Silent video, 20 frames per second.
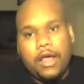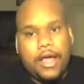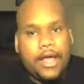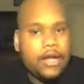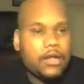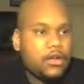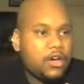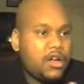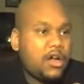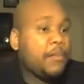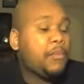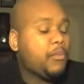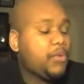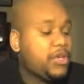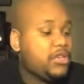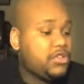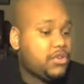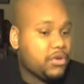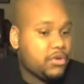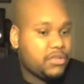and look up
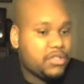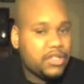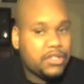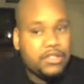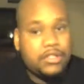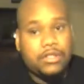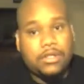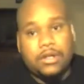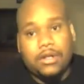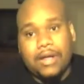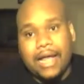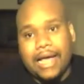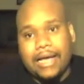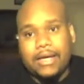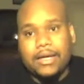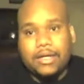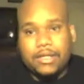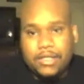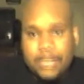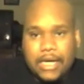resources
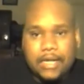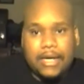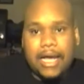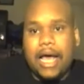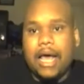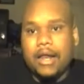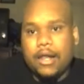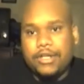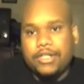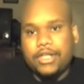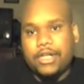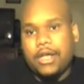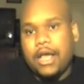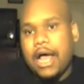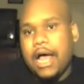like technology.